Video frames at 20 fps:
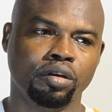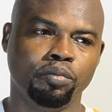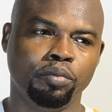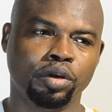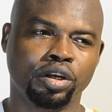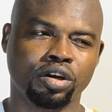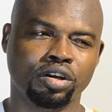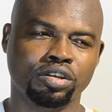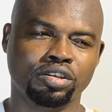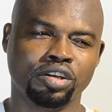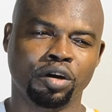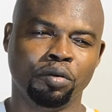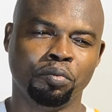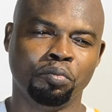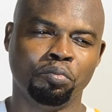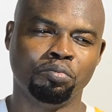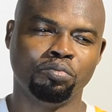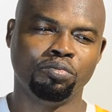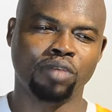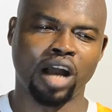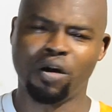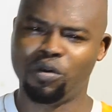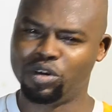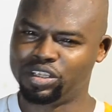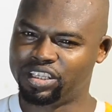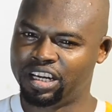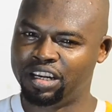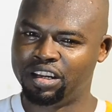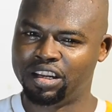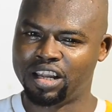Because um, I,
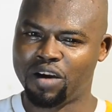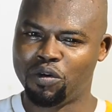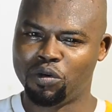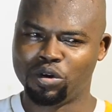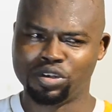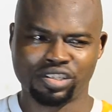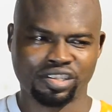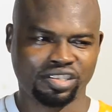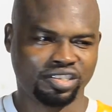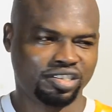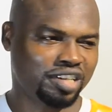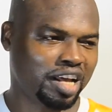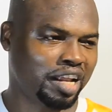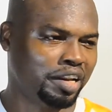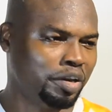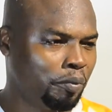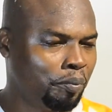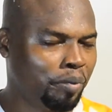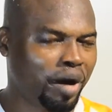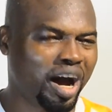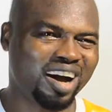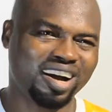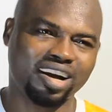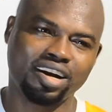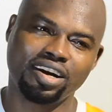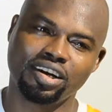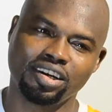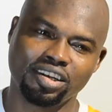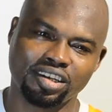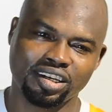was at, I was at the
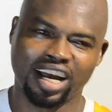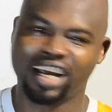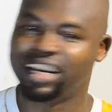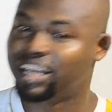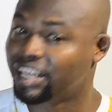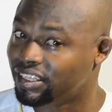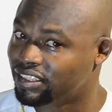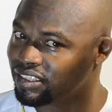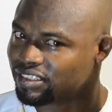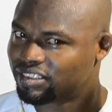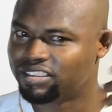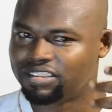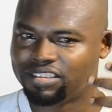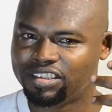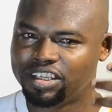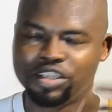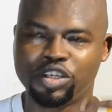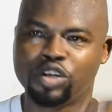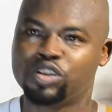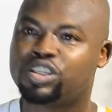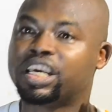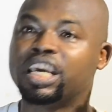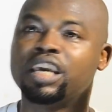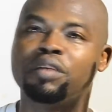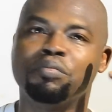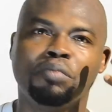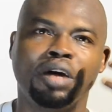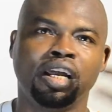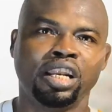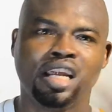park and then it just
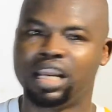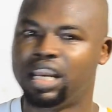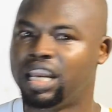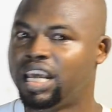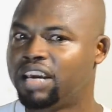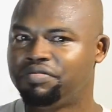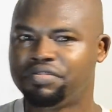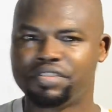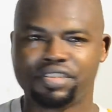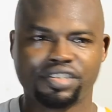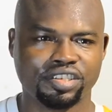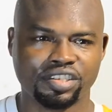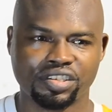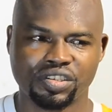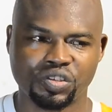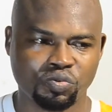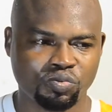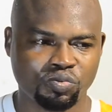came and I left.